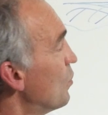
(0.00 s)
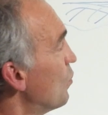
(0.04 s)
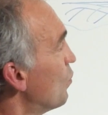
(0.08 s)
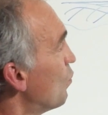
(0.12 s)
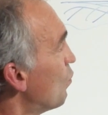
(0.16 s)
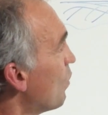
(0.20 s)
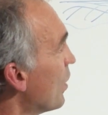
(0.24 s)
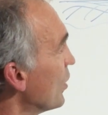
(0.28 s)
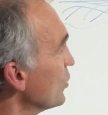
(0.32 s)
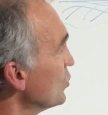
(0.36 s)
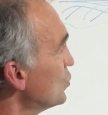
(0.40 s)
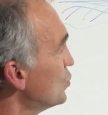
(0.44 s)

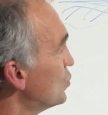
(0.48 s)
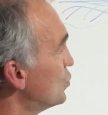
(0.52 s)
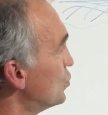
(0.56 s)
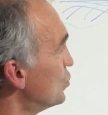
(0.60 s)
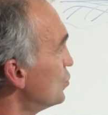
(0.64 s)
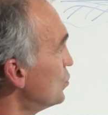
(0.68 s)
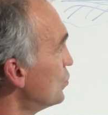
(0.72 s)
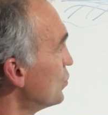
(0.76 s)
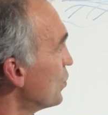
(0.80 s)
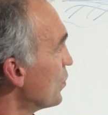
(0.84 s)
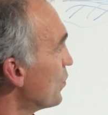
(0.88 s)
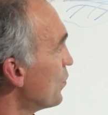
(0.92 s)
wants
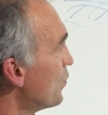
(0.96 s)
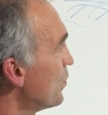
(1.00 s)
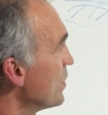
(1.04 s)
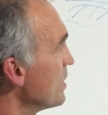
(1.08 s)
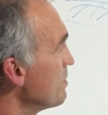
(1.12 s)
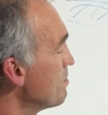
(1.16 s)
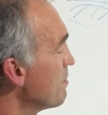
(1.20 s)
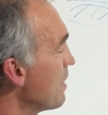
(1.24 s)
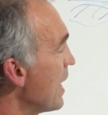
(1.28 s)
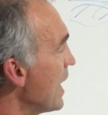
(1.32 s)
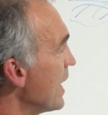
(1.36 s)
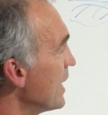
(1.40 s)
to
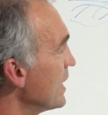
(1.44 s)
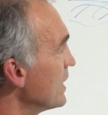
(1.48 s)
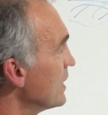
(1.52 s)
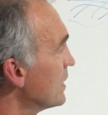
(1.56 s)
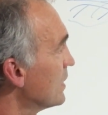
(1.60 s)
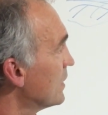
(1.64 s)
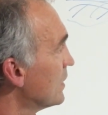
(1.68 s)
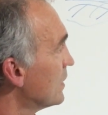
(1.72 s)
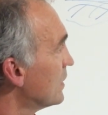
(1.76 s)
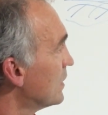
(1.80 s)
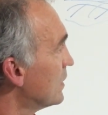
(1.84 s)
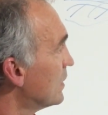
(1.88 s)

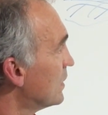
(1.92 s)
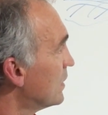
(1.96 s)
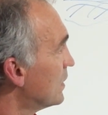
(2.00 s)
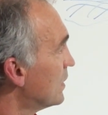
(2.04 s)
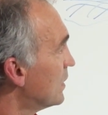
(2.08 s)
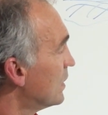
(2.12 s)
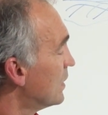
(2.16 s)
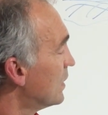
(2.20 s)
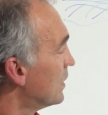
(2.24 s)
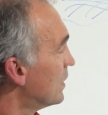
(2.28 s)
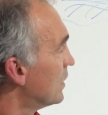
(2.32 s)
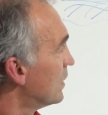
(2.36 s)
remain
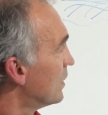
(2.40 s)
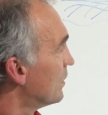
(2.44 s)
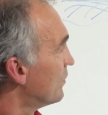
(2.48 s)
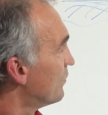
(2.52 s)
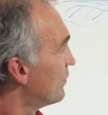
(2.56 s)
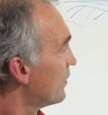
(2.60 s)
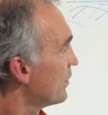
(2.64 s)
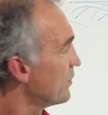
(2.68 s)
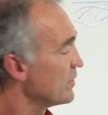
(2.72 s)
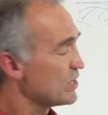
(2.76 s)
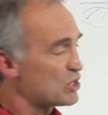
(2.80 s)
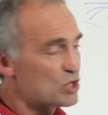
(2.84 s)

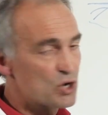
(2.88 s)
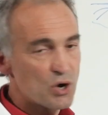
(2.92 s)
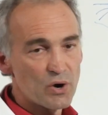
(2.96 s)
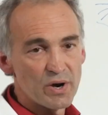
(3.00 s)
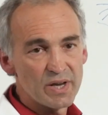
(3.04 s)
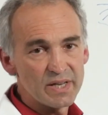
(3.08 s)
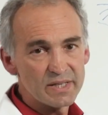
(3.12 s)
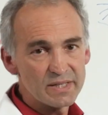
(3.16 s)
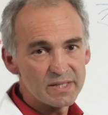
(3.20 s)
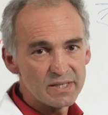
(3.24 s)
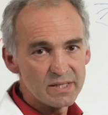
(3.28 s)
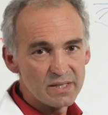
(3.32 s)
very
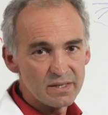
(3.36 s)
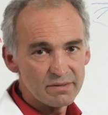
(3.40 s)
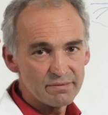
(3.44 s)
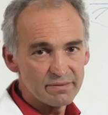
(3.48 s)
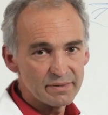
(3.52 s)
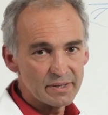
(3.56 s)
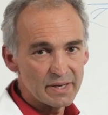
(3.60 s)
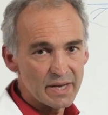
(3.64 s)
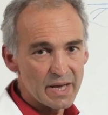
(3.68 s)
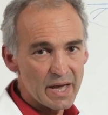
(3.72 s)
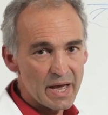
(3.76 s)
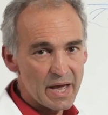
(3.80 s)
cohesive
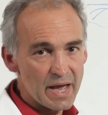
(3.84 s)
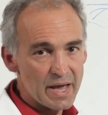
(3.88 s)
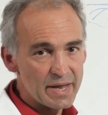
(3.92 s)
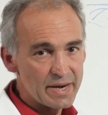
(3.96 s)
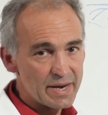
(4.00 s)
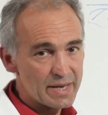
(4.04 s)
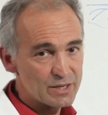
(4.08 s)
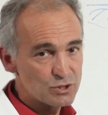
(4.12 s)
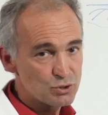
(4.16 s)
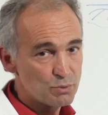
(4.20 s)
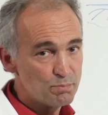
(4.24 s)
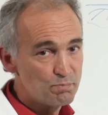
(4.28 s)
and
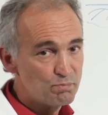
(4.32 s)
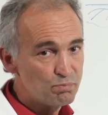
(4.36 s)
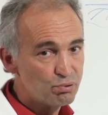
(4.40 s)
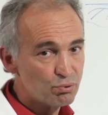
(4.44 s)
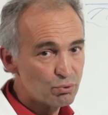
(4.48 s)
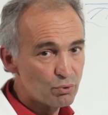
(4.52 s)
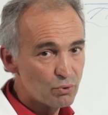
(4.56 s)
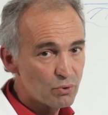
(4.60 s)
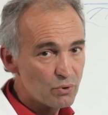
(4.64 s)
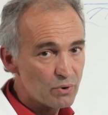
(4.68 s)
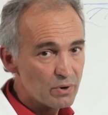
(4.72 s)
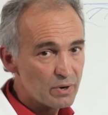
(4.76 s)
has a
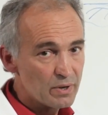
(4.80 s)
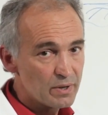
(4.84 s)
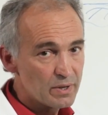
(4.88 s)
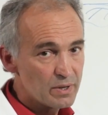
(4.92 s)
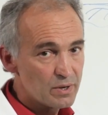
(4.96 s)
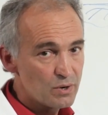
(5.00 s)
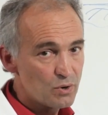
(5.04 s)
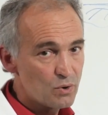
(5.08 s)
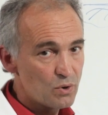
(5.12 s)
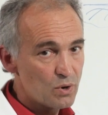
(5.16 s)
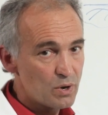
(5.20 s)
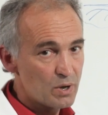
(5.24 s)
poor
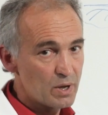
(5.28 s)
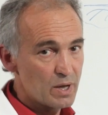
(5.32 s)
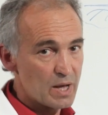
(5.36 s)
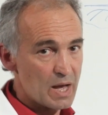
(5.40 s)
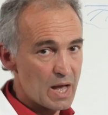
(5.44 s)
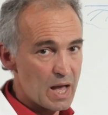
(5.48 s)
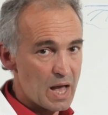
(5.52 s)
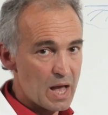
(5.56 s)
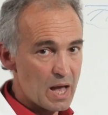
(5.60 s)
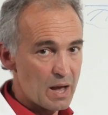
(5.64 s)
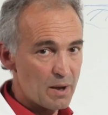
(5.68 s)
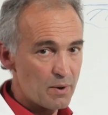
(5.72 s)

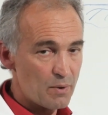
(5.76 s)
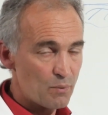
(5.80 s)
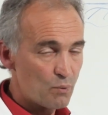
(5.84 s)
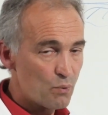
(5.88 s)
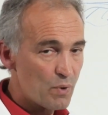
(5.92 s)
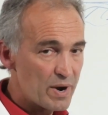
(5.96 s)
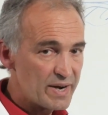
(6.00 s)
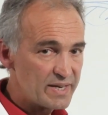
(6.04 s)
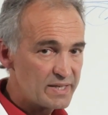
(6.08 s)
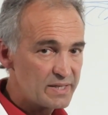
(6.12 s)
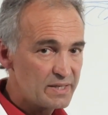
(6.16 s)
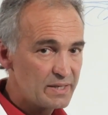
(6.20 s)

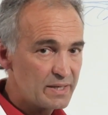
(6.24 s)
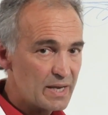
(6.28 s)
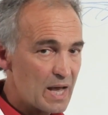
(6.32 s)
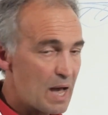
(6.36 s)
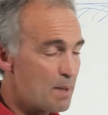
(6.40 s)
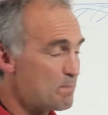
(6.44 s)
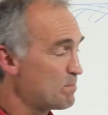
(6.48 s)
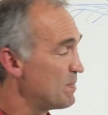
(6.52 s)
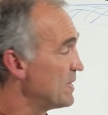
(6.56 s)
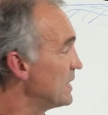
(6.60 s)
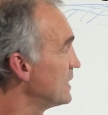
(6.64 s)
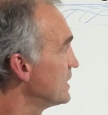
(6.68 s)
wetting
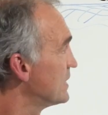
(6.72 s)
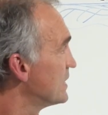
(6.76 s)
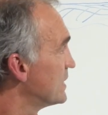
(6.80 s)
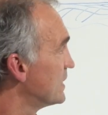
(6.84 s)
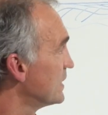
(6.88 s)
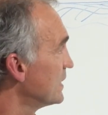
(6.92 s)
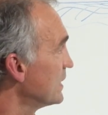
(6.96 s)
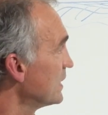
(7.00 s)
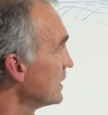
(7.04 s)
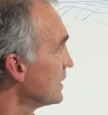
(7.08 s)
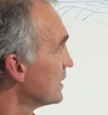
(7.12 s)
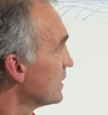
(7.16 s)

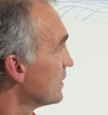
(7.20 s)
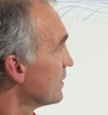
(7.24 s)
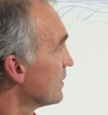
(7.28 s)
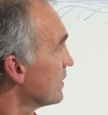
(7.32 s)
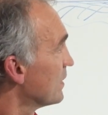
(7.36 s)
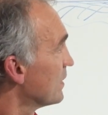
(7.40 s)
ability,